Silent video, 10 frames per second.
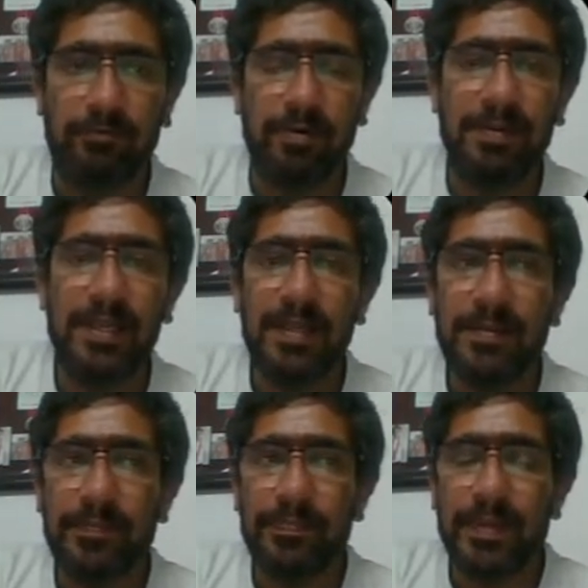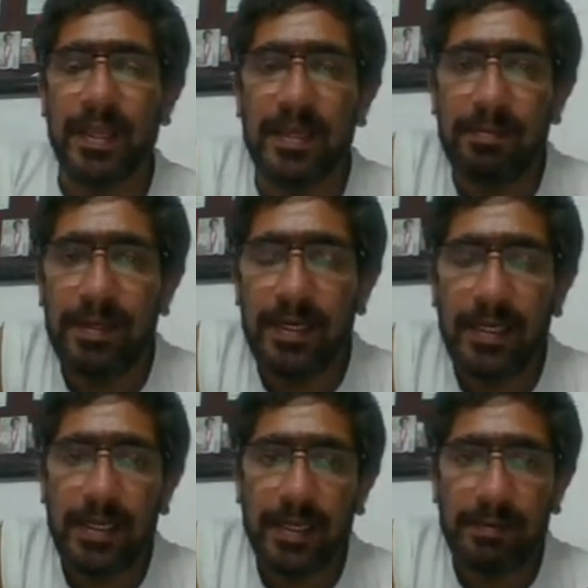For me,
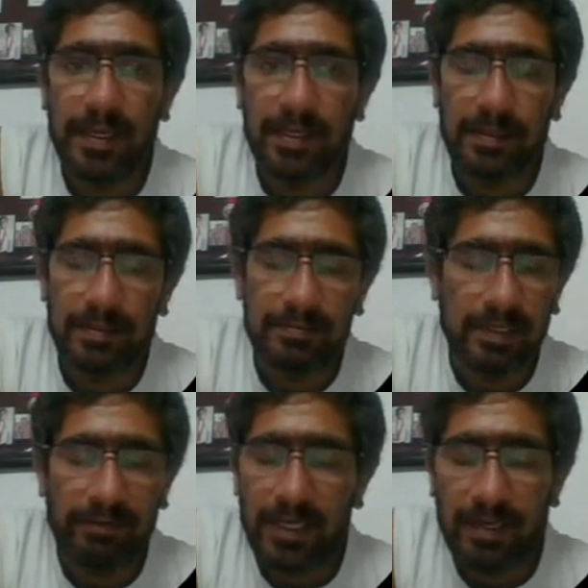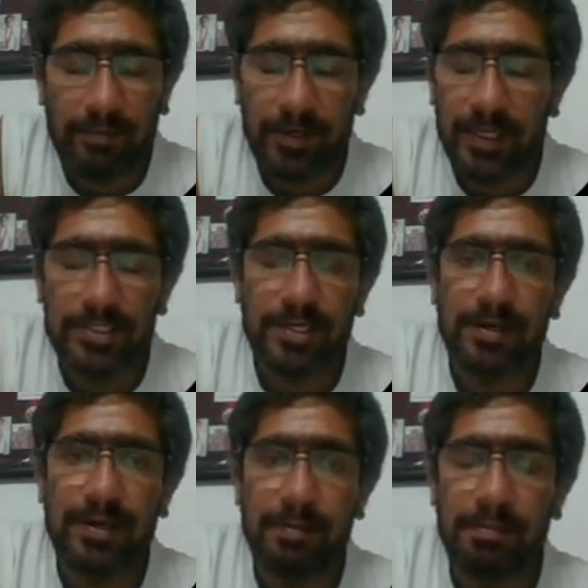anybody can make even a computer can
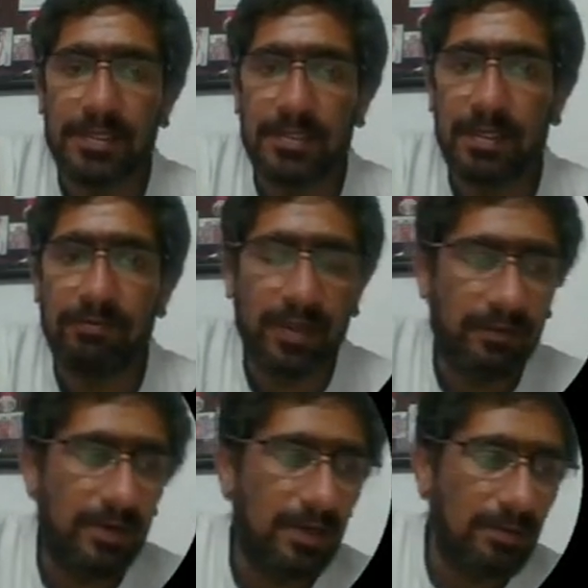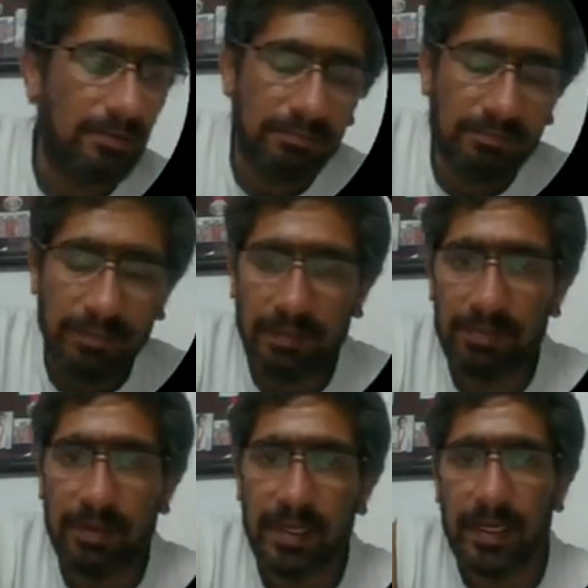generate a puzzle, even
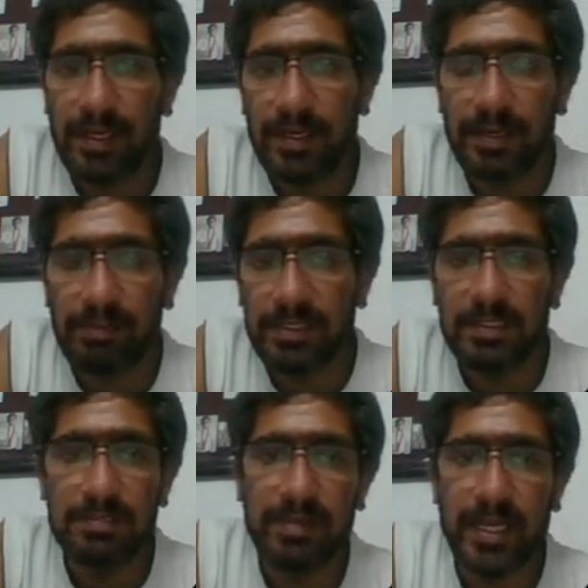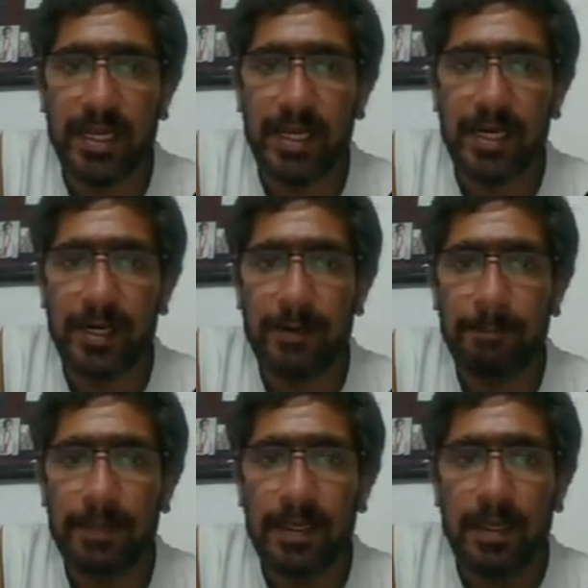people can create puzzles by hand.
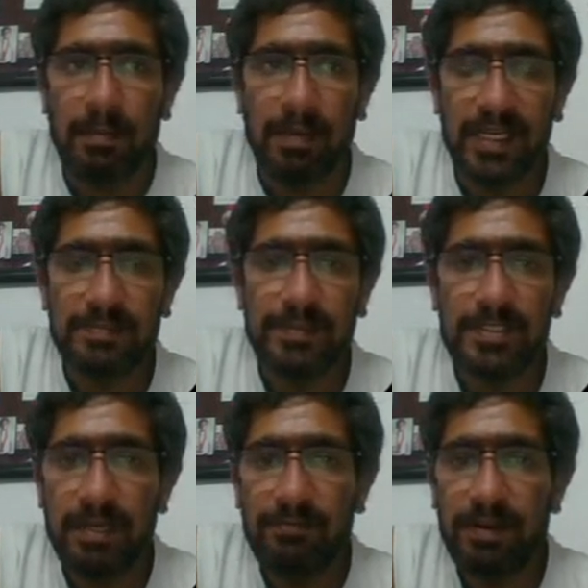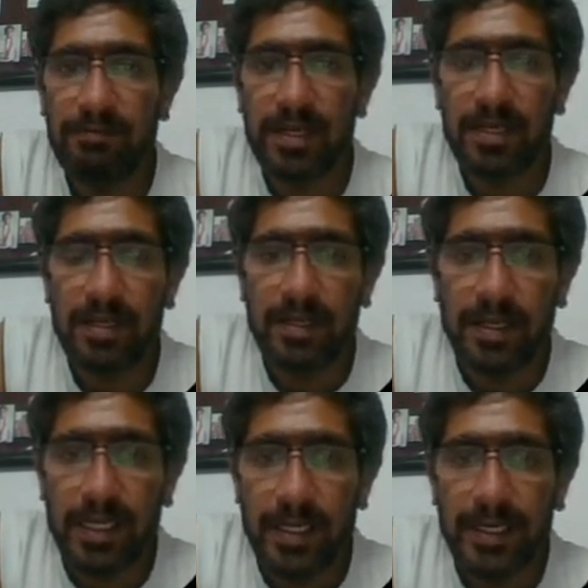But especially when we are
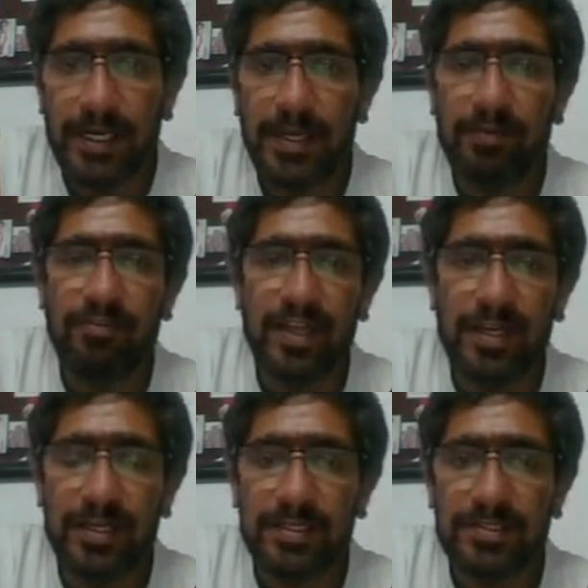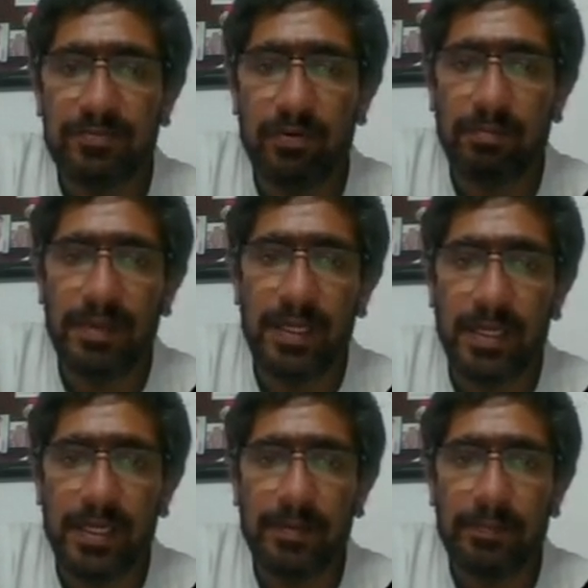creating variants, for me,